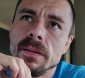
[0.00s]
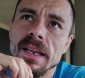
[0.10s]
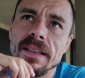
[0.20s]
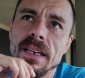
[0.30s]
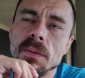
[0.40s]

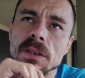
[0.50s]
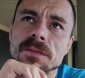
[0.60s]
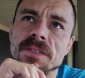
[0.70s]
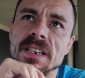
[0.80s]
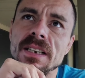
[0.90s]
that thing was
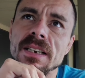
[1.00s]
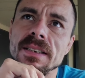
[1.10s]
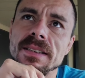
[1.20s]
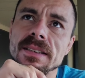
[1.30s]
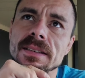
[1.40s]

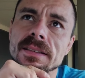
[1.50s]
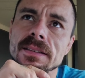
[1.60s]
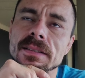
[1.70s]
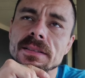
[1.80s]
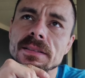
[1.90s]
fitness
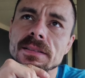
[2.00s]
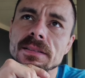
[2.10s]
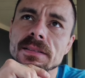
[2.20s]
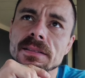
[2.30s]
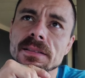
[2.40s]

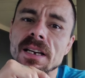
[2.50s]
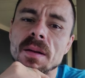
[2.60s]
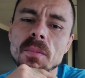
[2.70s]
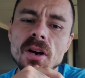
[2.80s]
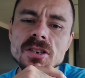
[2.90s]

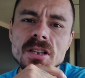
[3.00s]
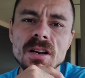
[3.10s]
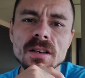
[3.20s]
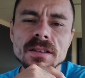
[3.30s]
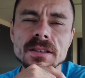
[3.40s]
and martial
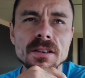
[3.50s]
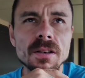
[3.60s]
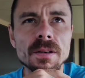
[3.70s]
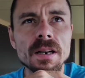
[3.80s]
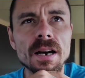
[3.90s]
arts. You
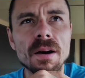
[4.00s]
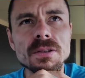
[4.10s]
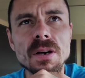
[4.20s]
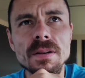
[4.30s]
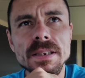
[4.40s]
know, and I
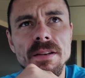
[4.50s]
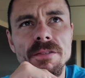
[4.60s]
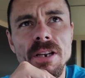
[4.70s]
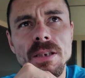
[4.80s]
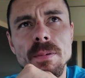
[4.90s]
was always into
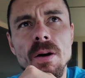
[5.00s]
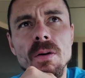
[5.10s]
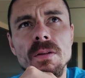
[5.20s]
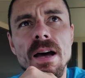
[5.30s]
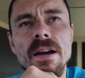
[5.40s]
fitness my
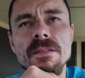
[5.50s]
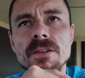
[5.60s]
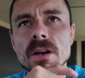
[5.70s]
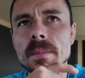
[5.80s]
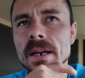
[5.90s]
whole life.
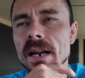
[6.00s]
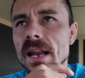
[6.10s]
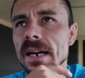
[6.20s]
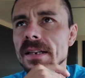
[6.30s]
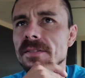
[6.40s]
You know what I mean? I
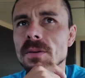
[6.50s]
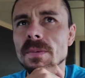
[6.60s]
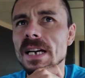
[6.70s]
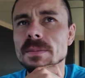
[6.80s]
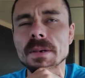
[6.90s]
liked lifting
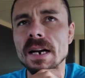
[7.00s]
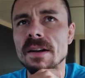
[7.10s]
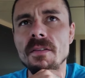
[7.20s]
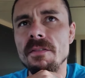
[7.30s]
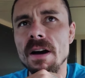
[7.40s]
weights, but I
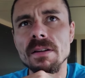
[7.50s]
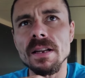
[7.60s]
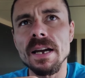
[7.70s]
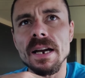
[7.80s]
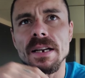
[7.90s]
never found it
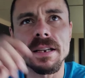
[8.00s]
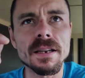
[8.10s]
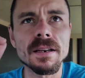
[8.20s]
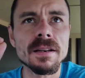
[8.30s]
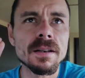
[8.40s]
like I
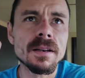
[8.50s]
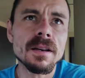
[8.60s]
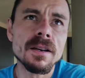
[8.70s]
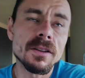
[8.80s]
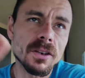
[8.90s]
did
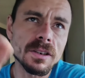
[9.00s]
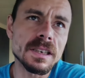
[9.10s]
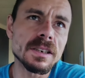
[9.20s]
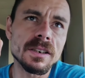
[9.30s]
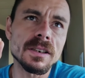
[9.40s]

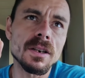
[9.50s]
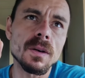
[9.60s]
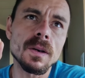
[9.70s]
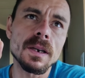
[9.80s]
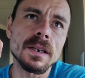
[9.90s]
13 years
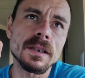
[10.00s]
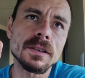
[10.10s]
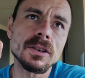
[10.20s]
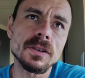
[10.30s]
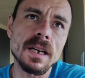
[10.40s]
ago
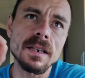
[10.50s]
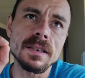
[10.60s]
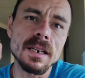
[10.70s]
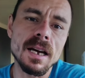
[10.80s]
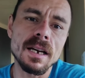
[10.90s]
in
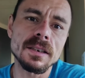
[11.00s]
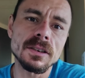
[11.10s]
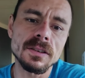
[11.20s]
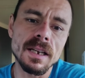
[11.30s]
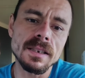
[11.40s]
2009,
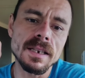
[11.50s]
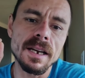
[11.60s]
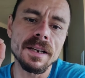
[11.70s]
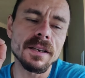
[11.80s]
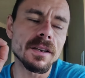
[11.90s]

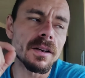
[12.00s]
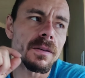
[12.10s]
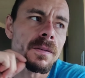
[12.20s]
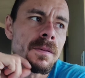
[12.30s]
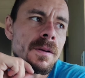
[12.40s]
2008. You
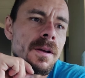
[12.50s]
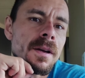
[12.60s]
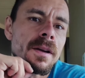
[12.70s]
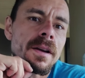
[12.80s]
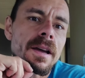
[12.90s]
know,
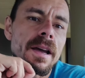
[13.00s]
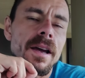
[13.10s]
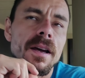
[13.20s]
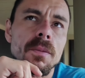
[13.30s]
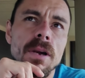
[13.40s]

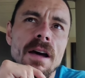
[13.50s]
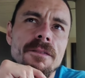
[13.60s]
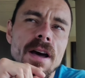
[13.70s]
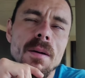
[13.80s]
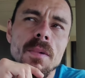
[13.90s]
and when I
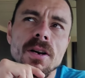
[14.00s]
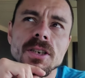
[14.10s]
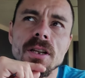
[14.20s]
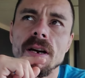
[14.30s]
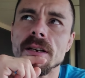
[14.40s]
found
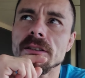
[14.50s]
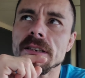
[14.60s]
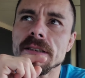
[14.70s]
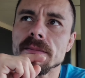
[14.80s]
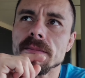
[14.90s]
martial arts